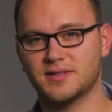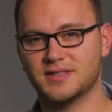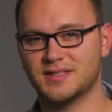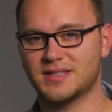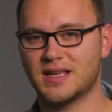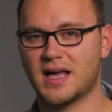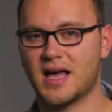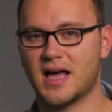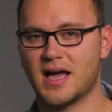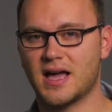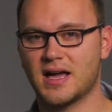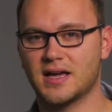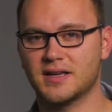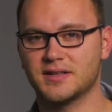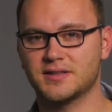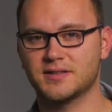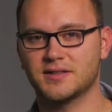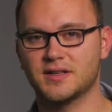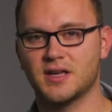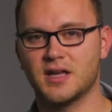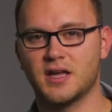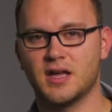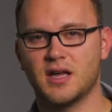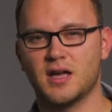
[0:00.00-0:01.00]

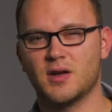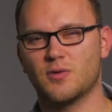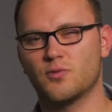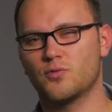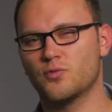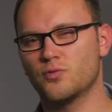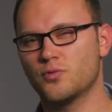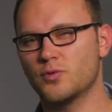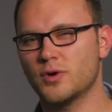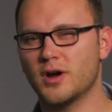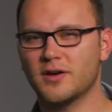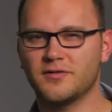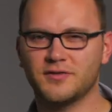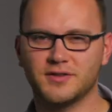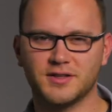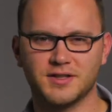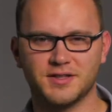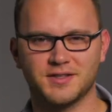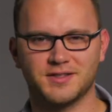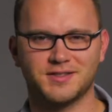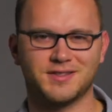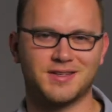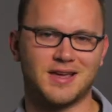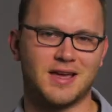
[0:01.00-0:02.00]
size, roughly
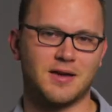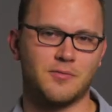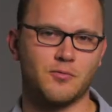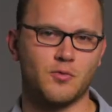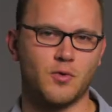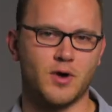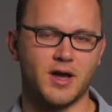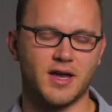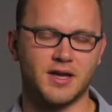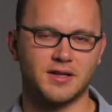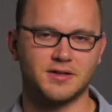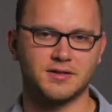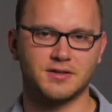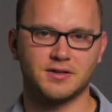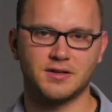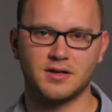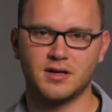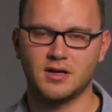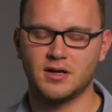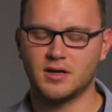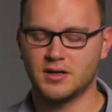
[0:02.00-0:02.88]
the same weight.